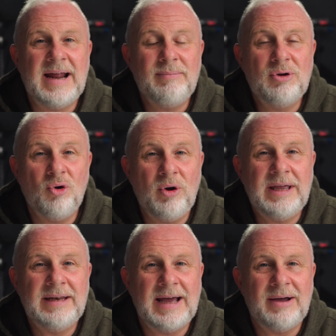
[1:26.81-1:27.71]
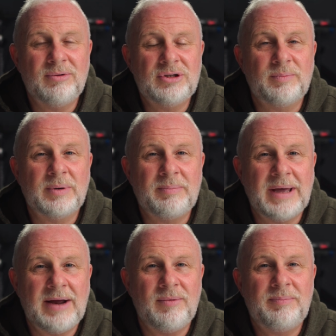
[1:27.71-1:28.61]
"I'm going now to
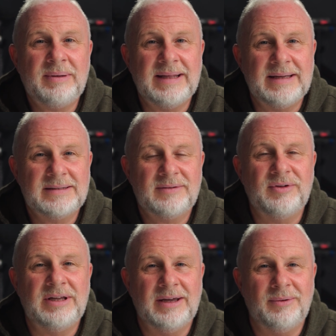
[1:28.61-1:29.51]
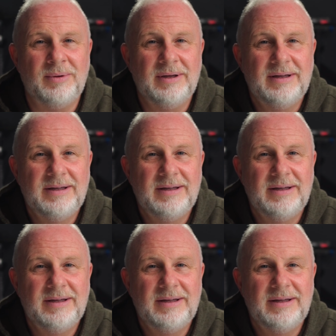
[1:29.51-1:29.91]
prepare a place for you.